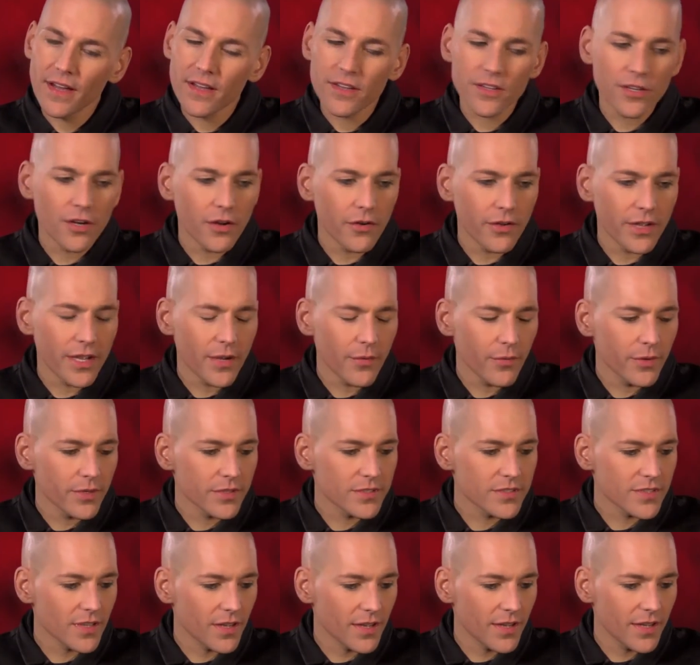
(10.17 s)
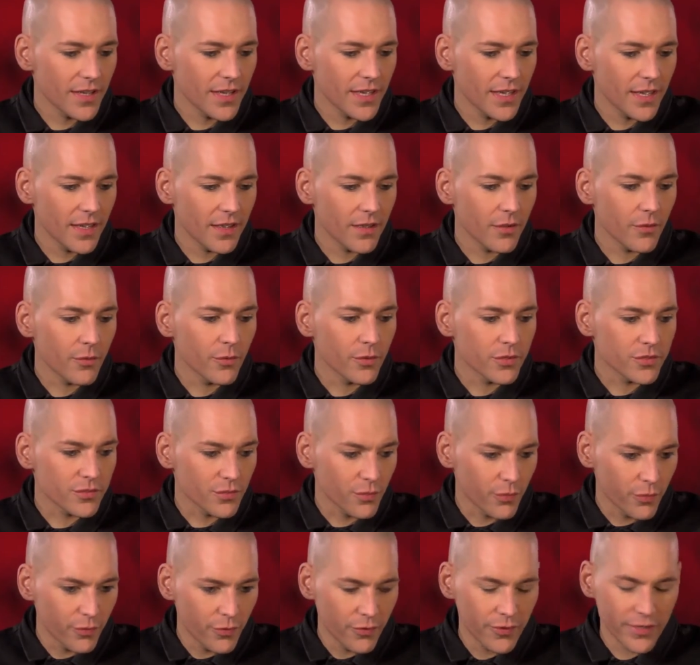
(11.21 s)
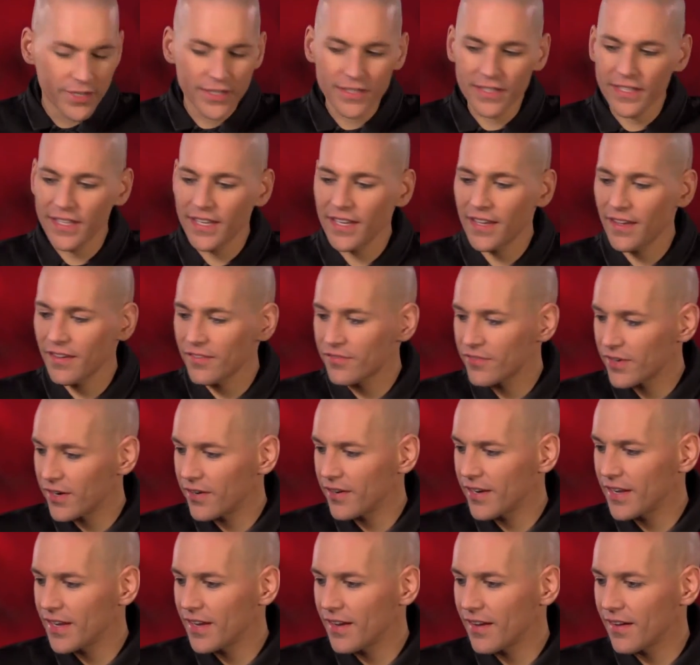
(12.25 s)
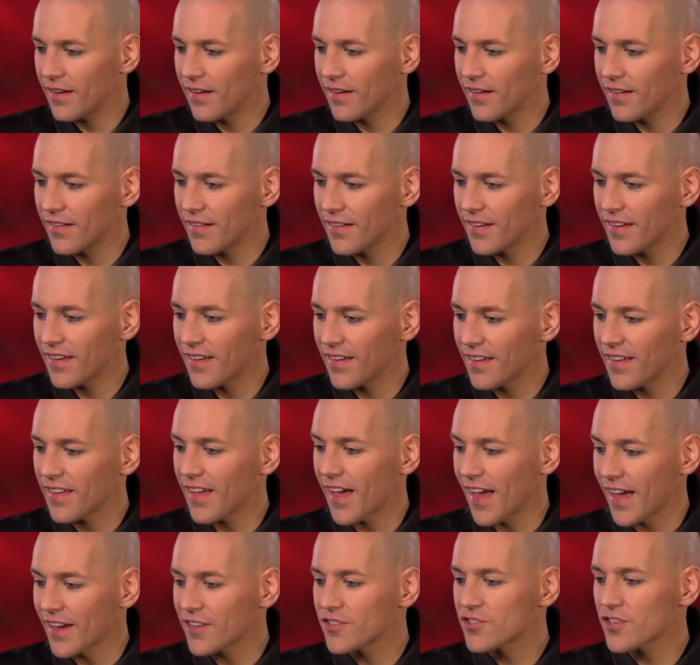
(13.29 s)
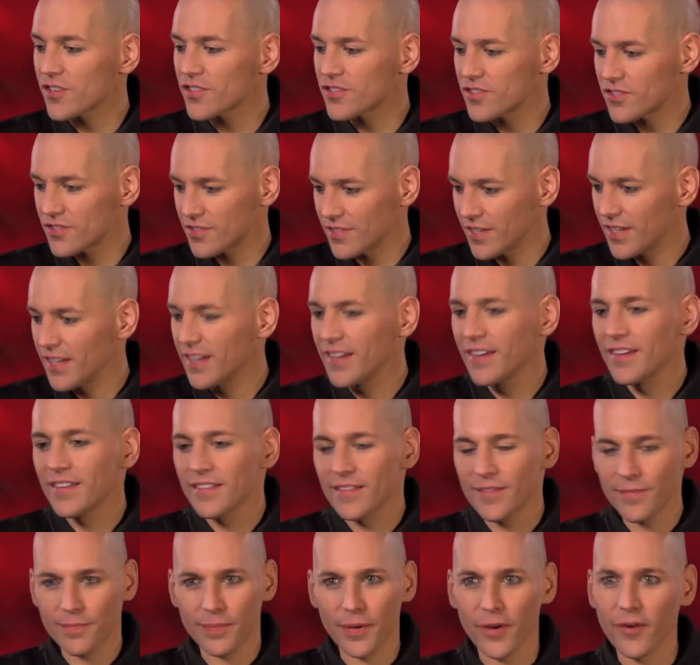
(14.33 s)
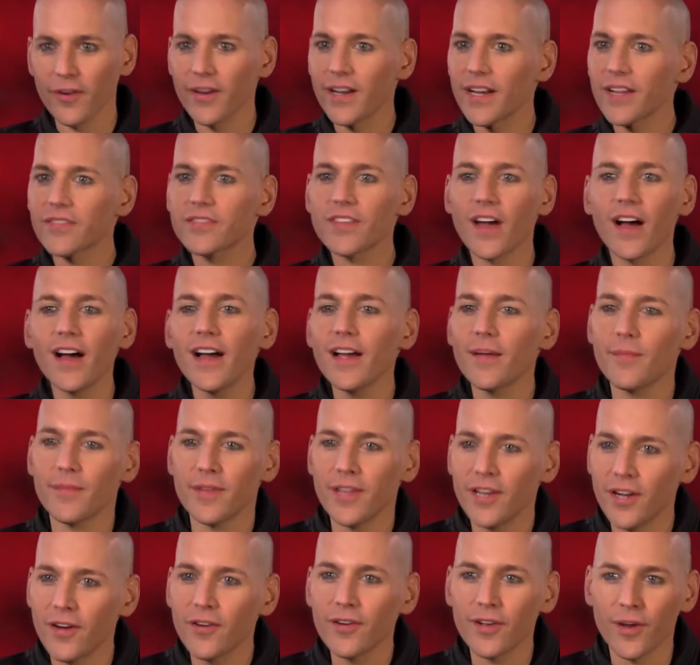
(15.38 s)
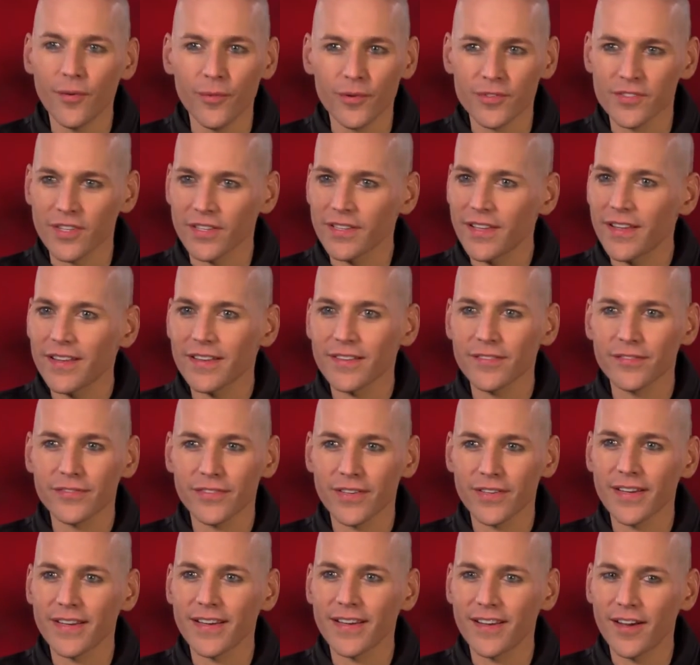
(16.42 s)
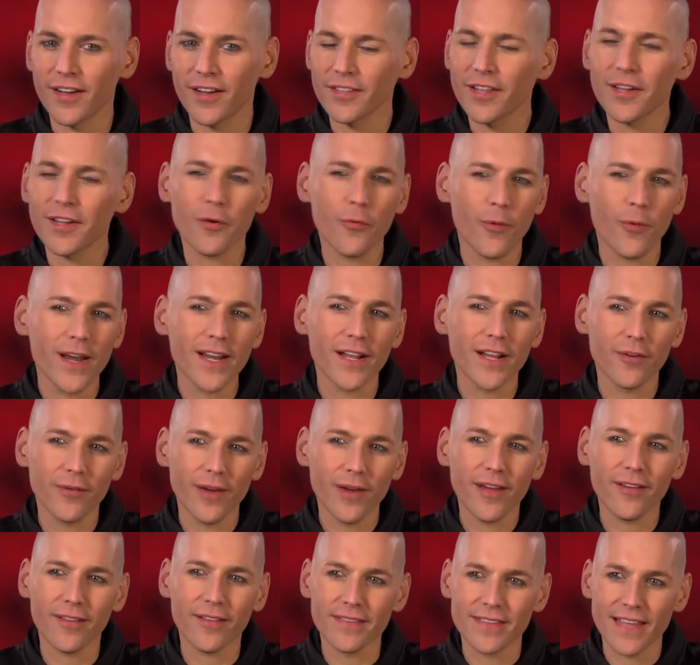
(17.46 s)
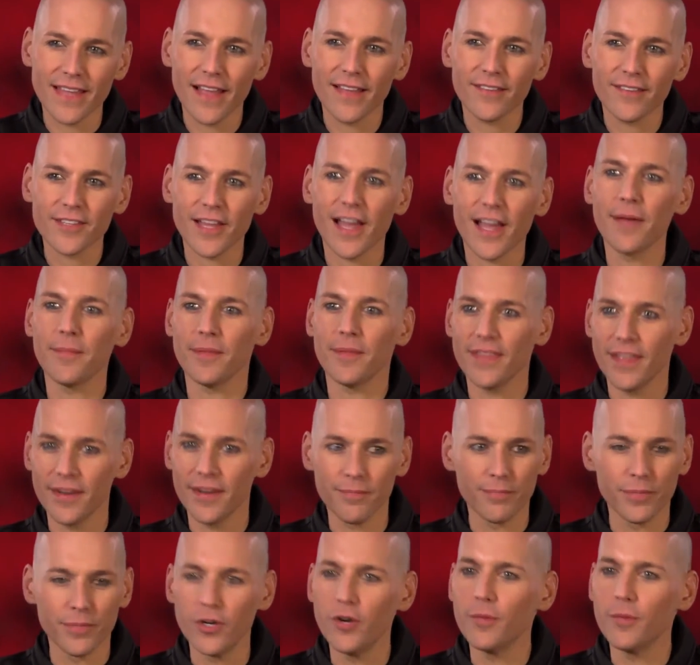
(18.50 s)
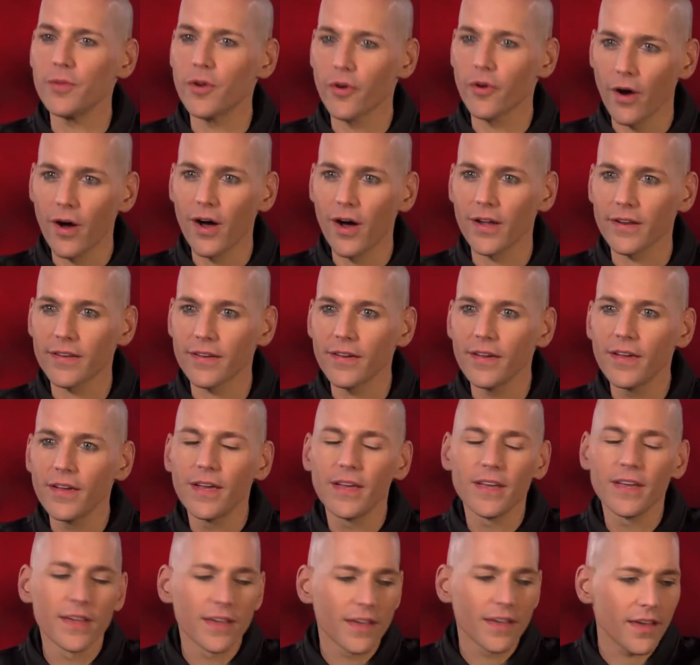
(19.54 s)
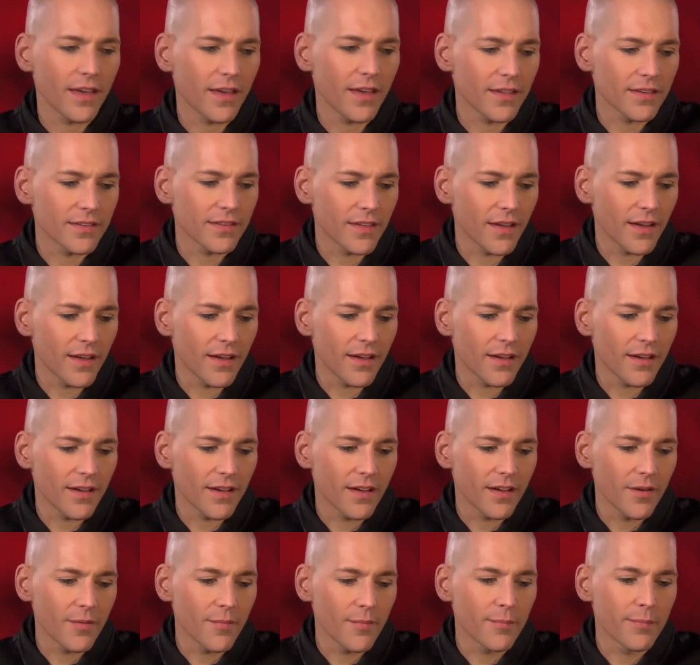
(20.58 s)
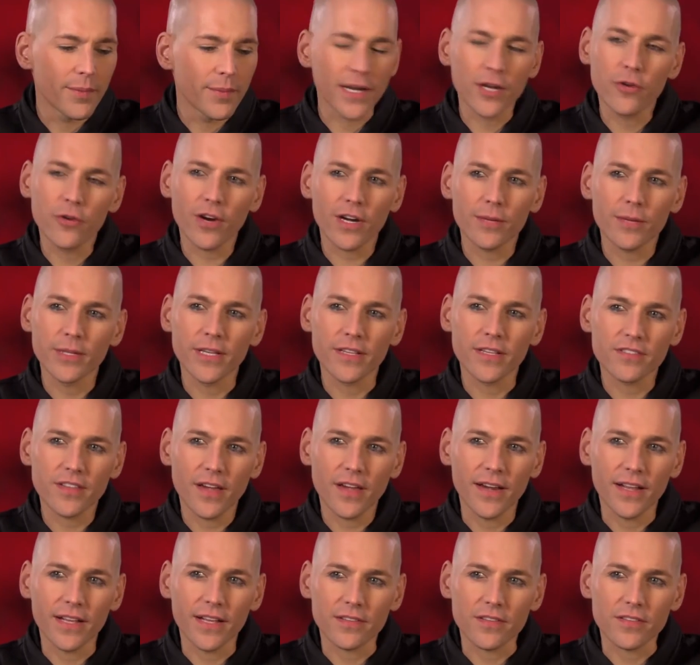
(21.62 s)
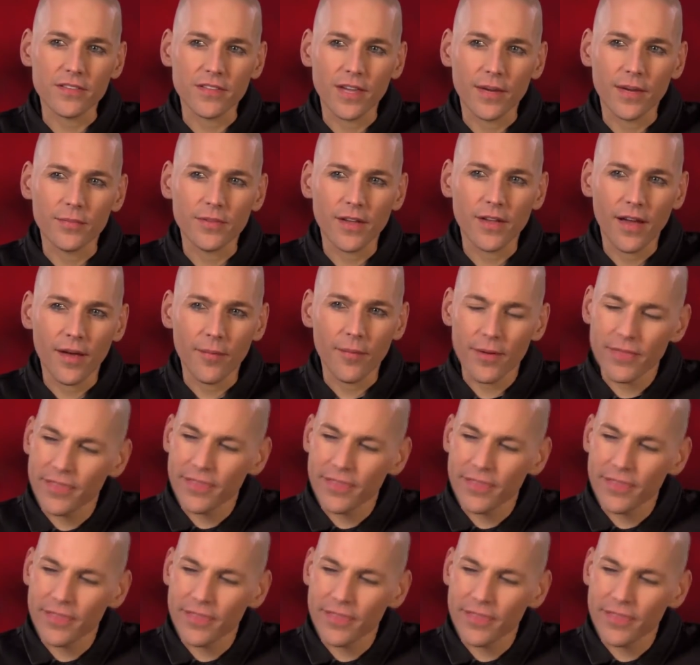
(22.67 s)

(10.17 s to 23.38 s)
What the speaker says: You know, it was really a very anxious period of time. You know, it was a lot of waiting around and downtime, and then boom, you're on. But incredibly exciting at the same time.